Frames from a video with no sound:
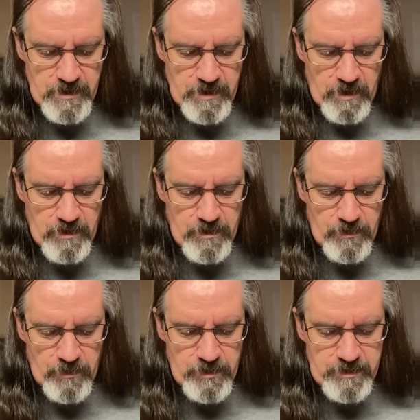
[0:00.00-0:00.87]
are
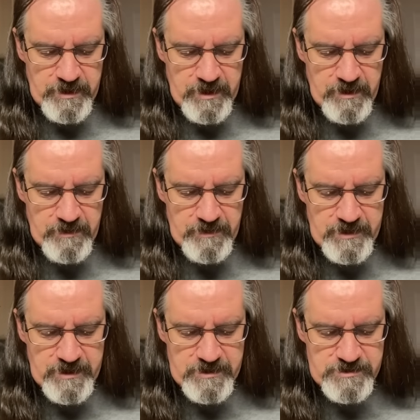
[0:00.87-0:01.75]

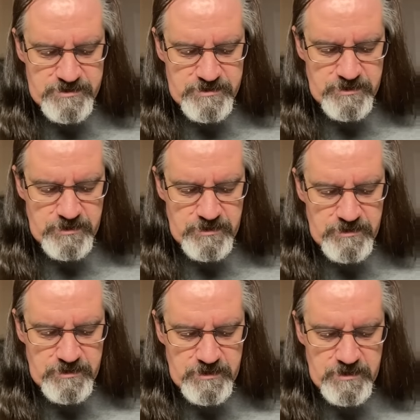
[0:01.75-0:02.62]
ordinarily
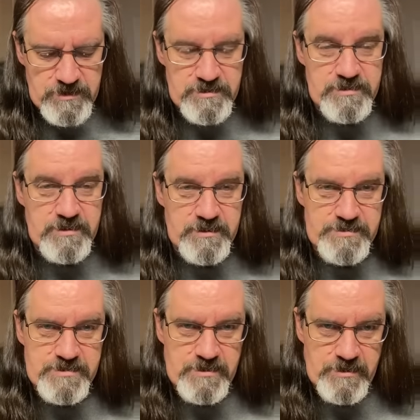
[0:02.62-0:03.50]
construed to
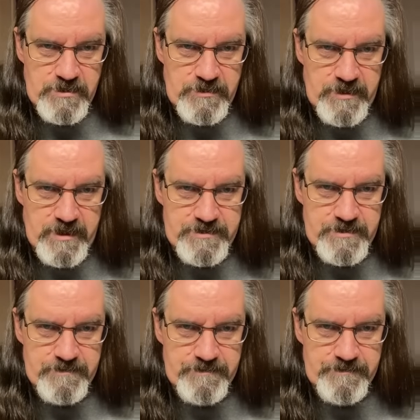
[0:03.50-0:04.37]
exclude it.
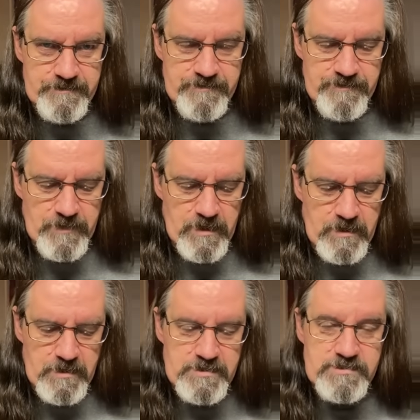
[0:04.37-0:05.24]

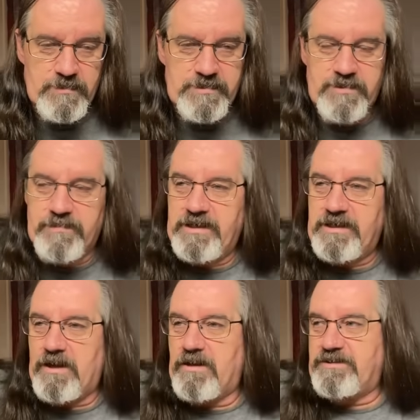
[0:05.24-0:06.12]
So when you
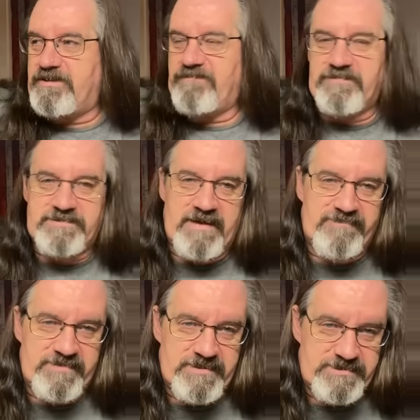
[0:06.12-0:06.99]
read all the different
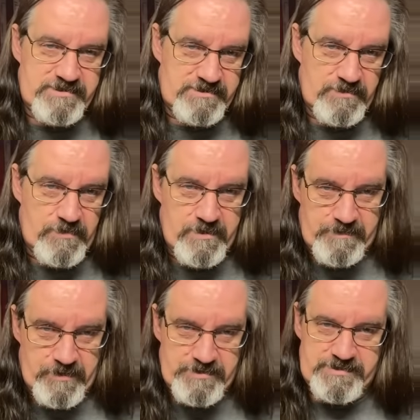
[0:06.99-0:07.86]
definitions of what a
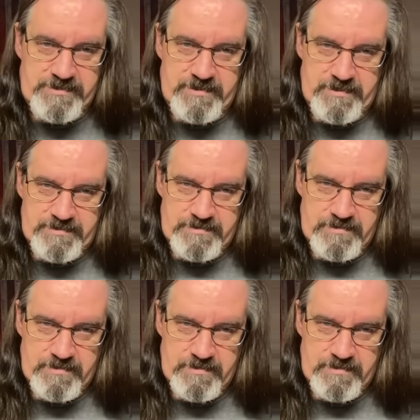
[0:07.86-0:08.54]
person is,